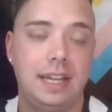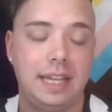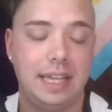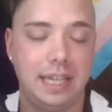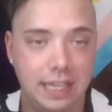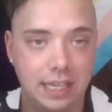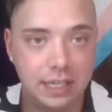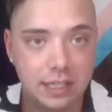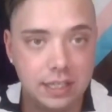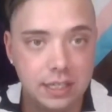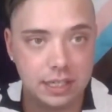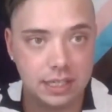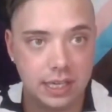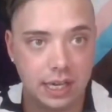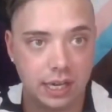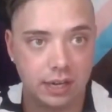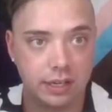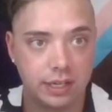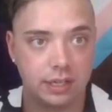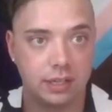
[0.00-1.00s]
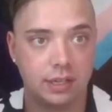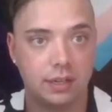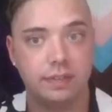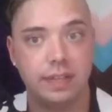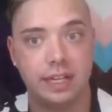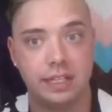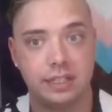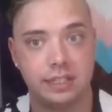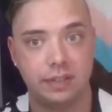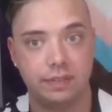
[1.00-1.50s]
in an area of
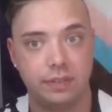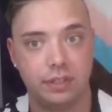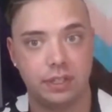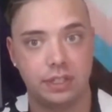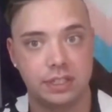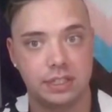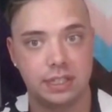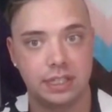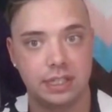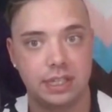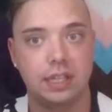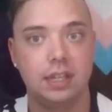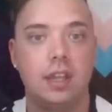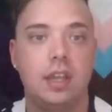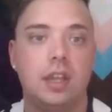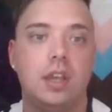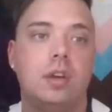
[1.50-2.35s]
like diversity,